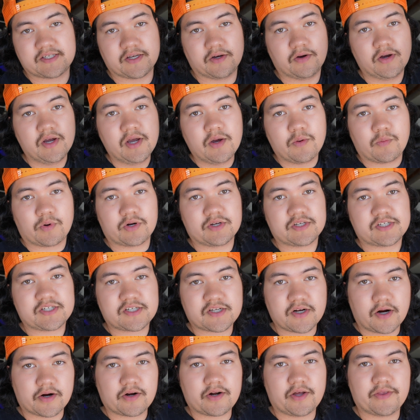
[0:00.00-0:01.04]
So we're going to
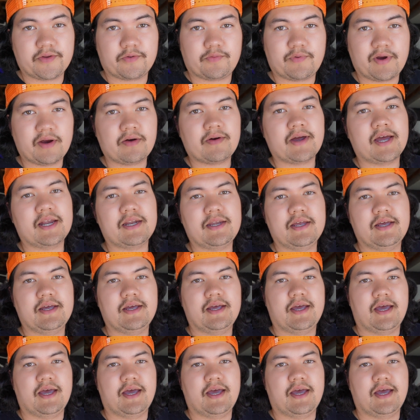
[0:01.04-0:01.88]
start on the rear end,